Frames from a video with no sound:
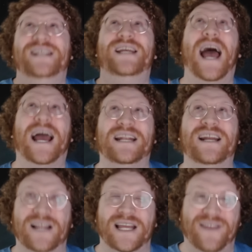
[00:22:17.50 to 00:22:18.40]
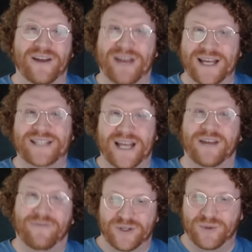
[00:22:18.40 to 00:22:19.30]
technically there is a
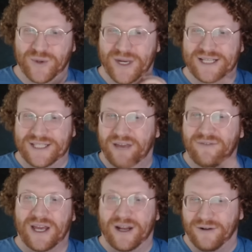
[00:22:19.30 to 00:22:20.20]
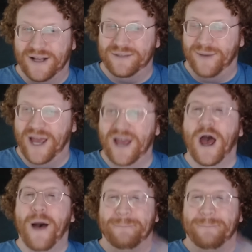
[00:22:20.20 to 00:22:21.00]
difference between a CV and a resume,